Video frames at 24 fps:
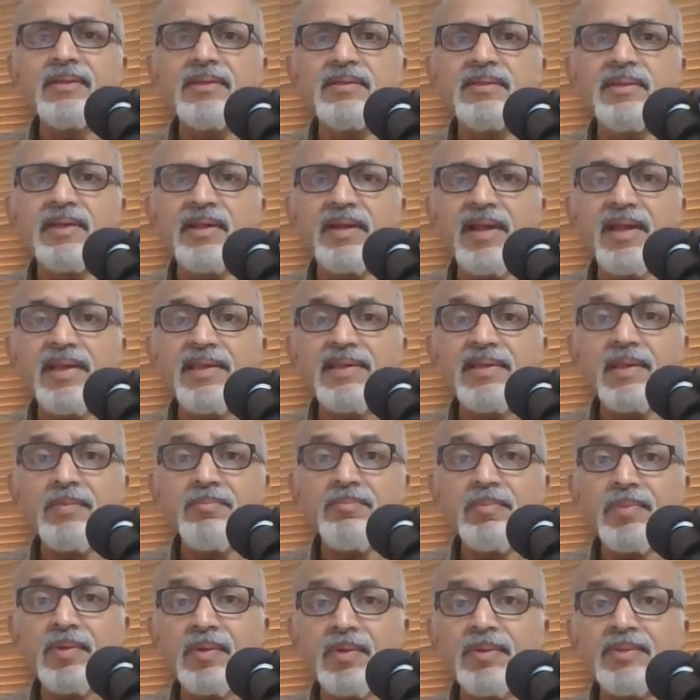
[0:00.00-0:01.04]
right
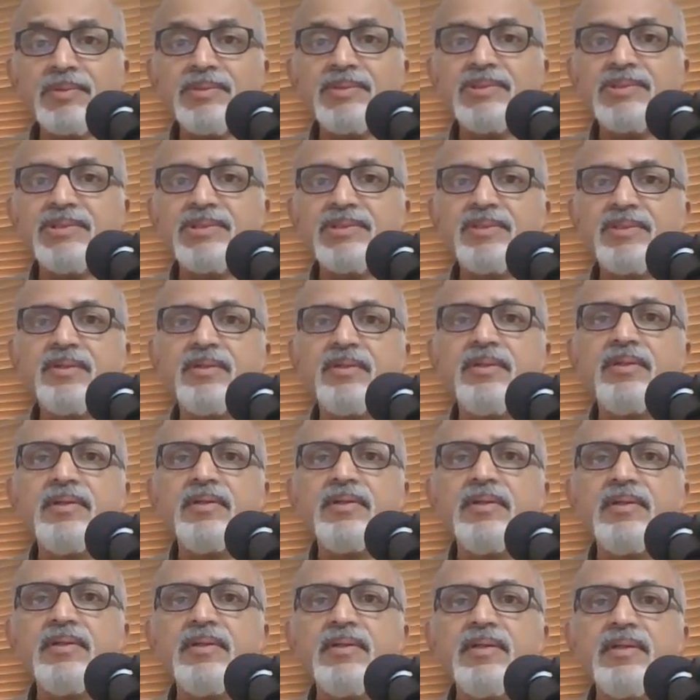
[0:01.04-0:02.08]
approach,
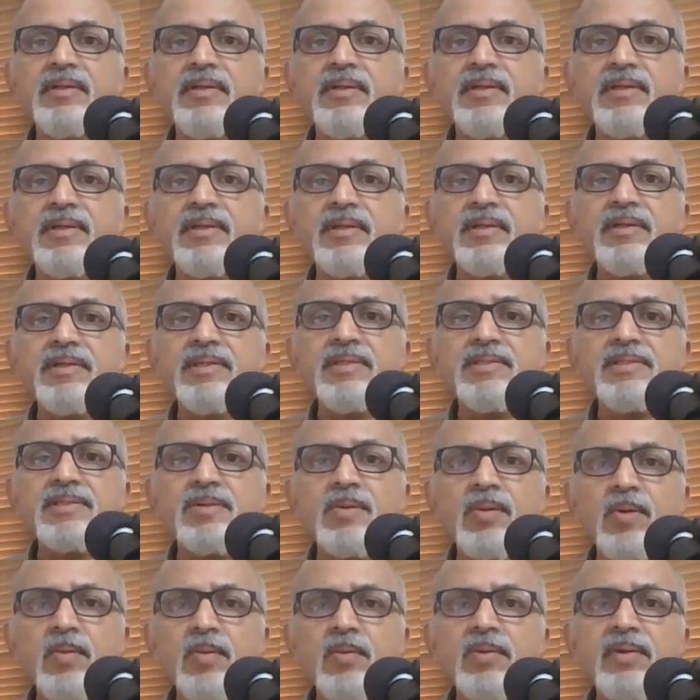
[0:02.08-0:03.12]
it is
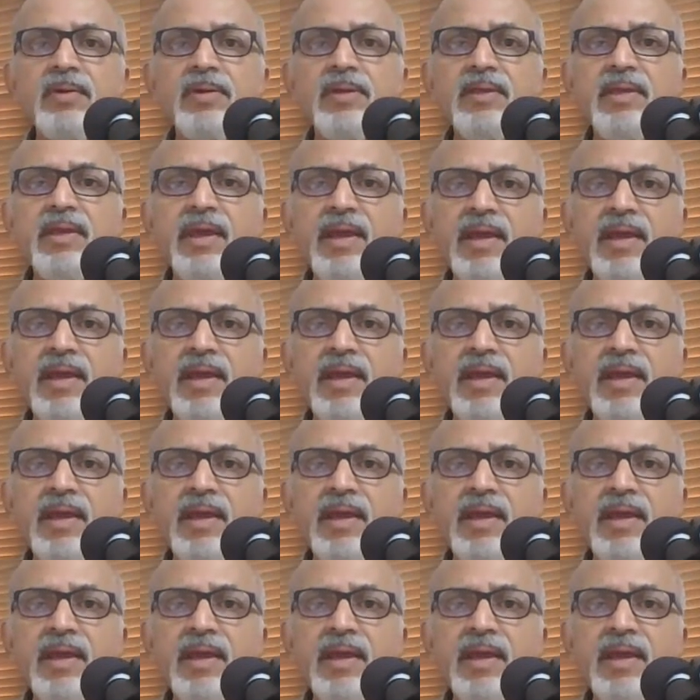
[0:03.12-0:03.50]
only as